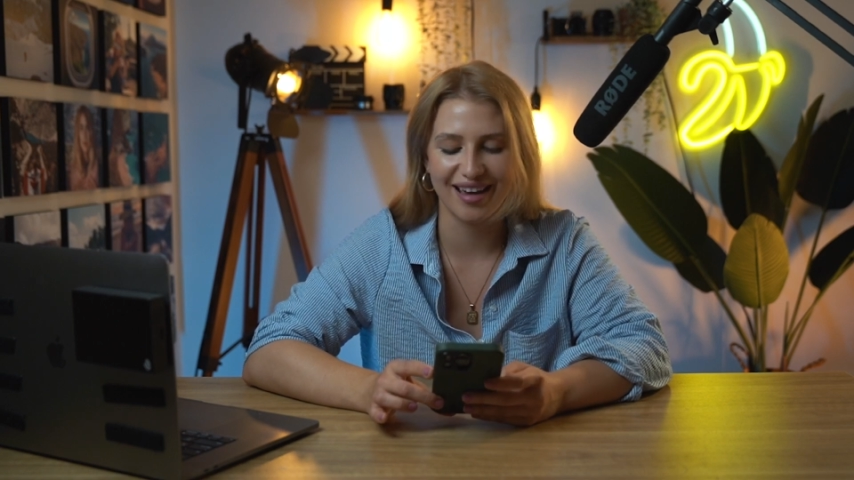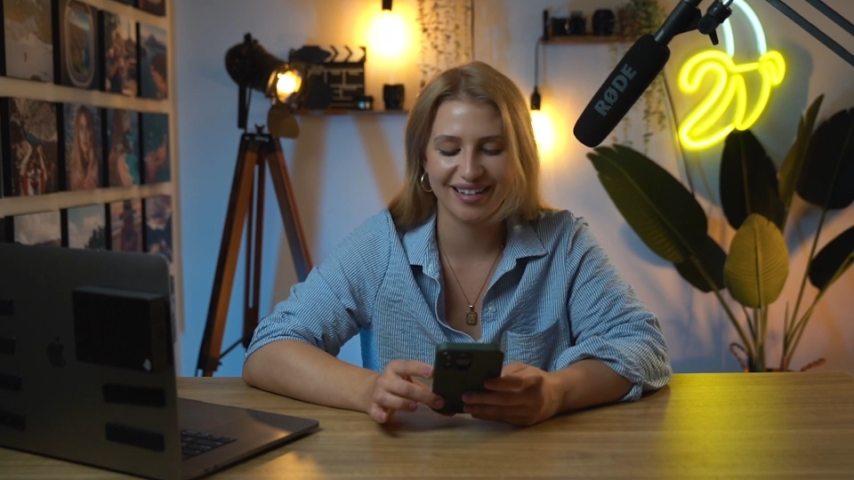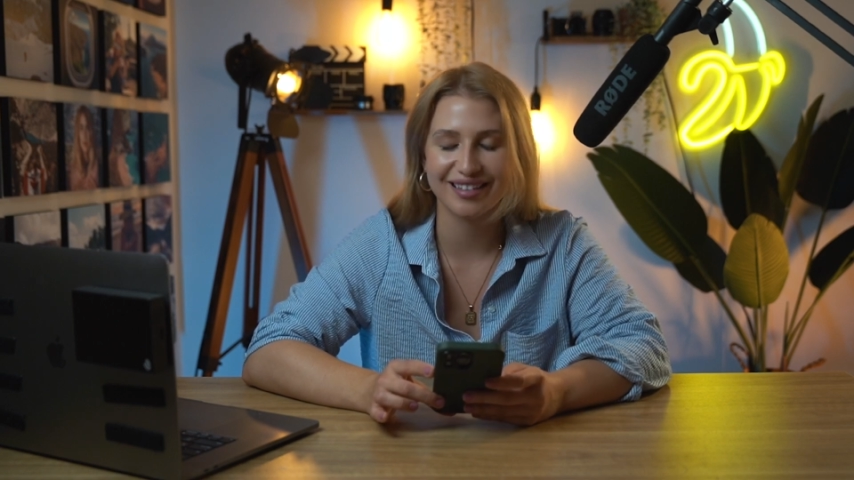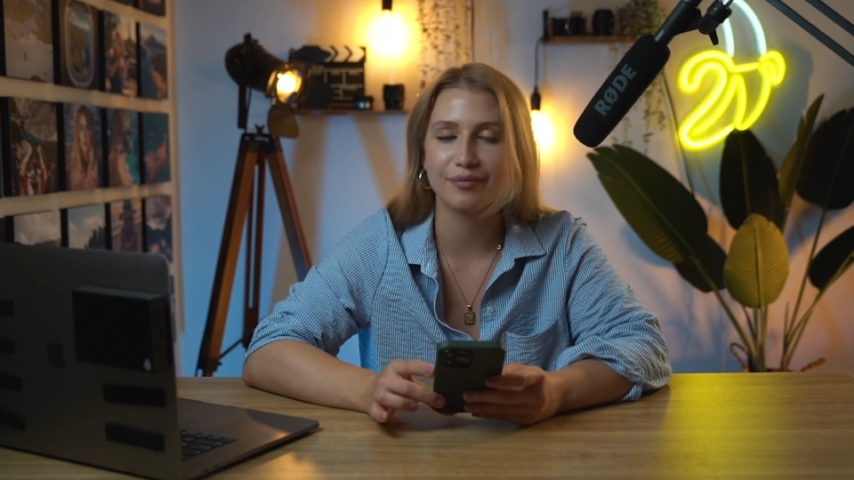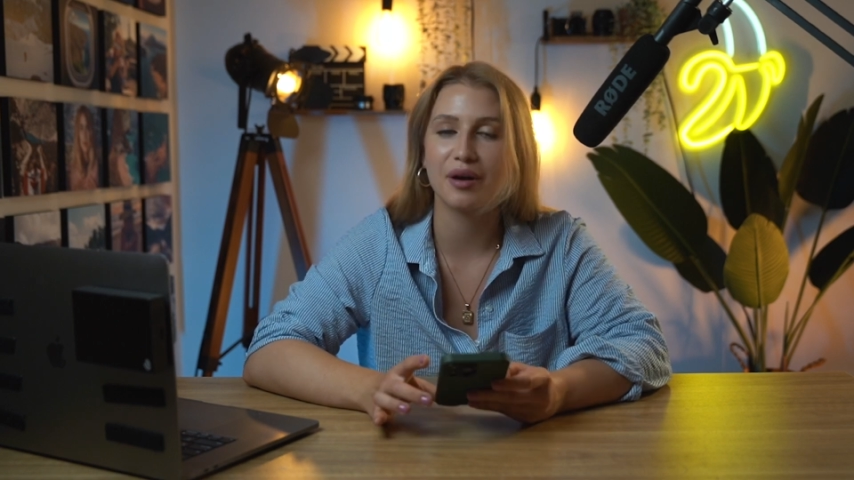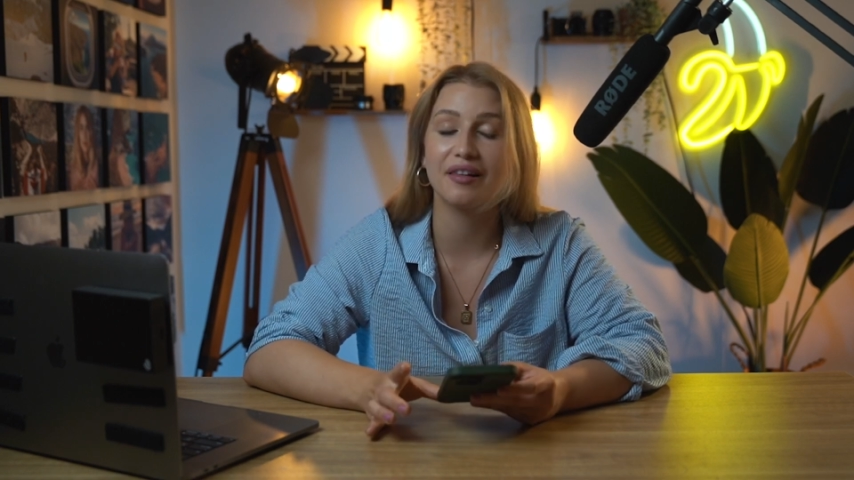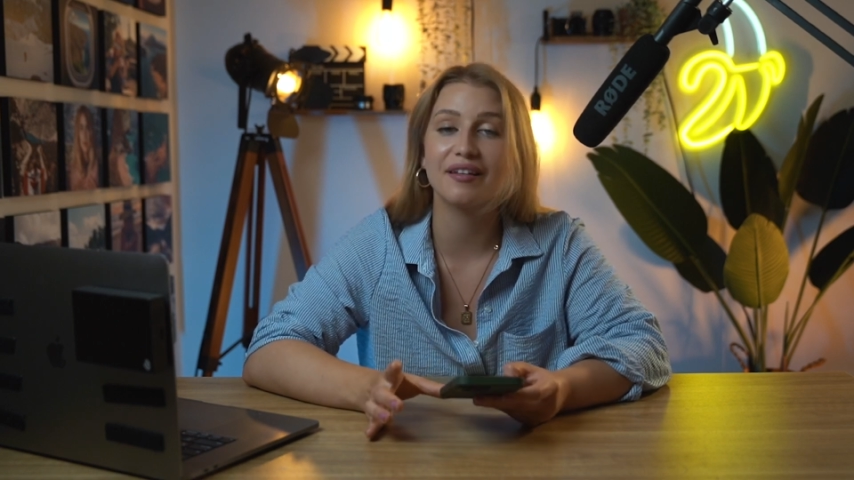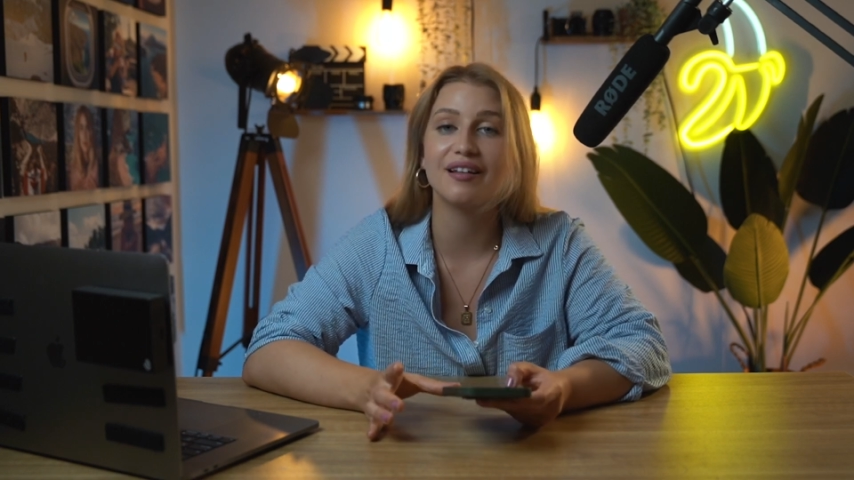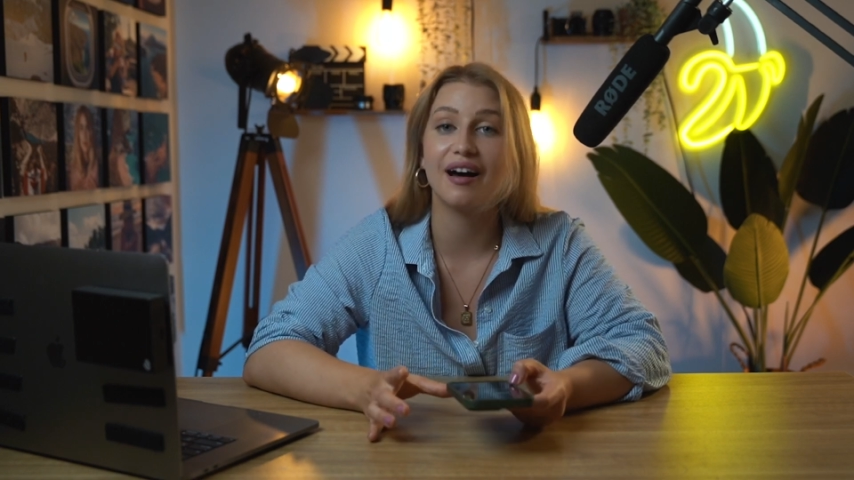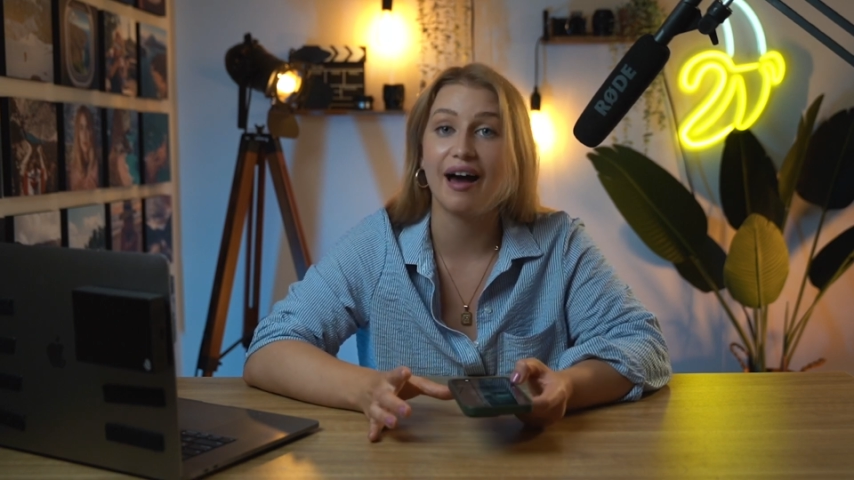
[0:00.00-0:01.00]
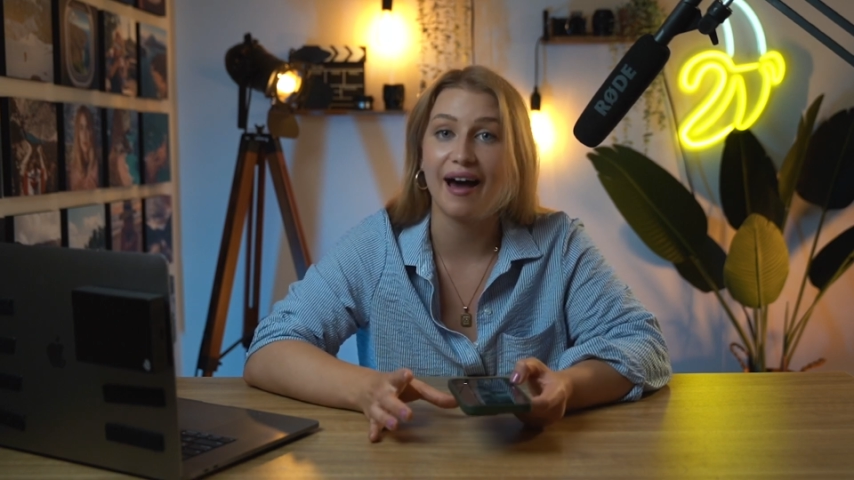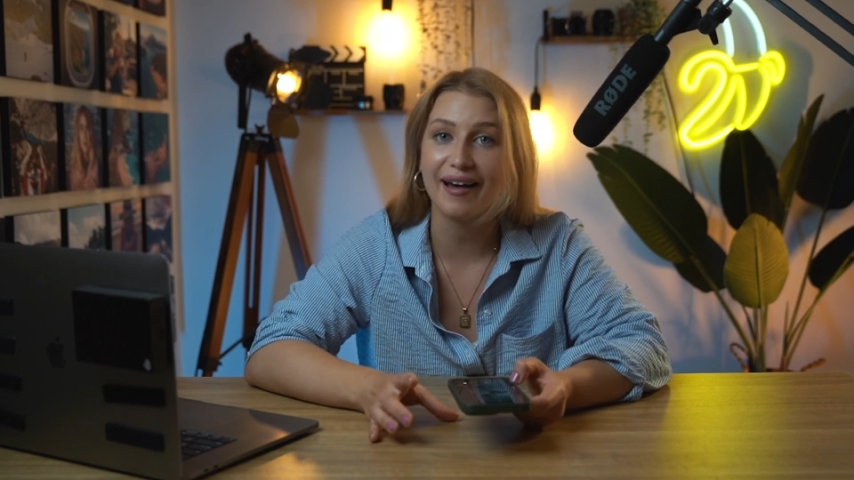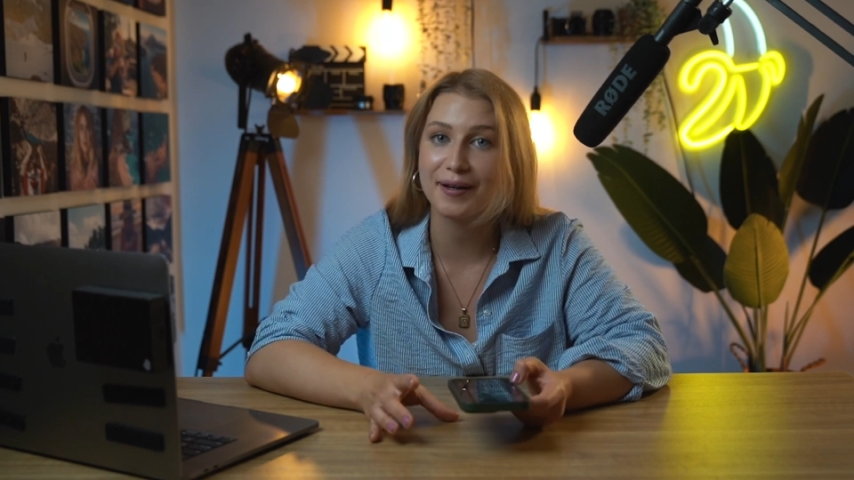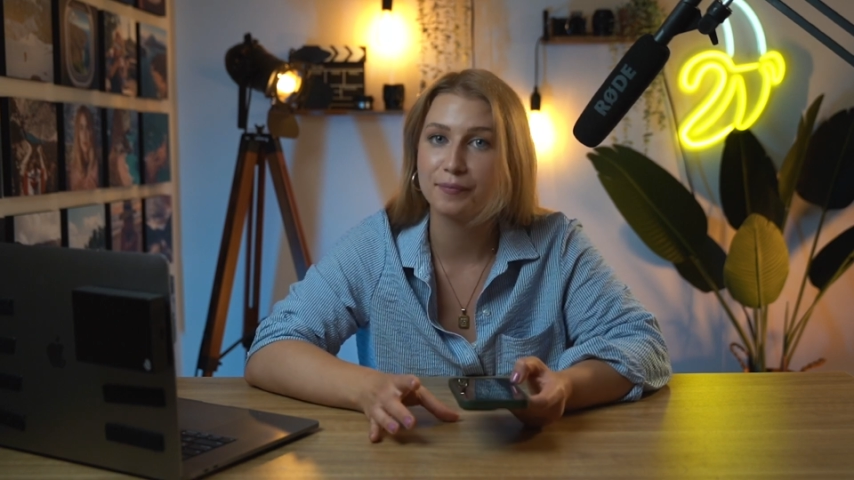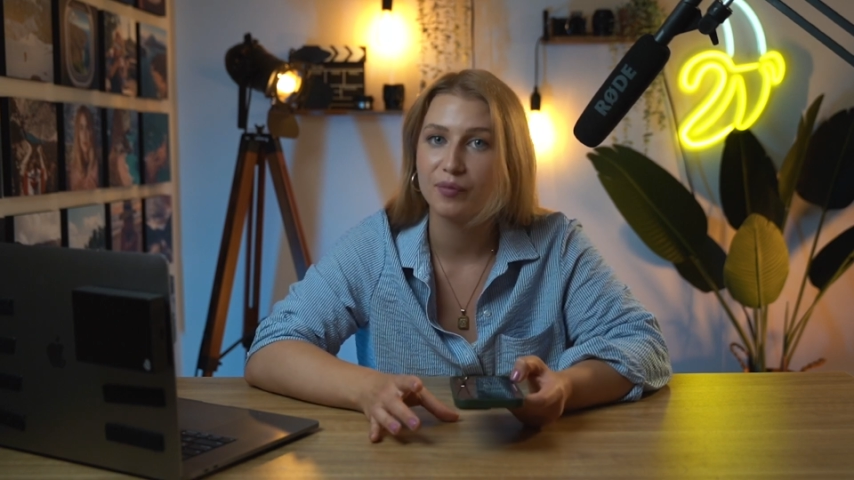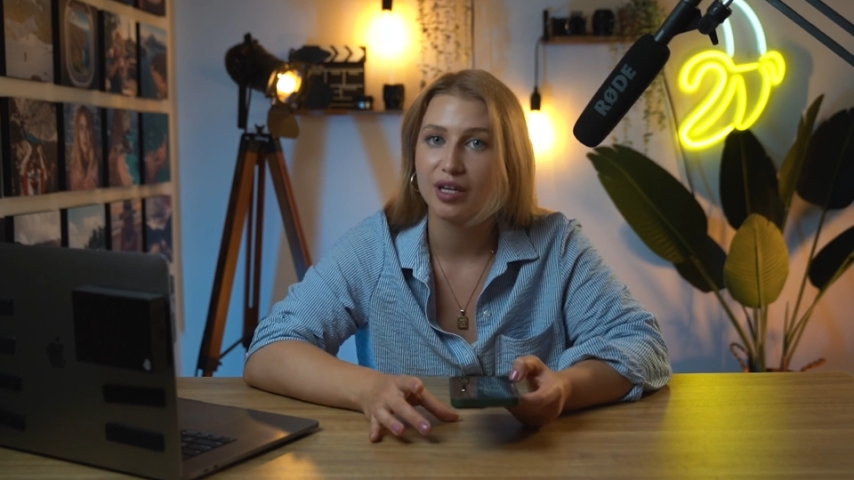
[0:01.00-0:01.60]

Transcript: is my little hack.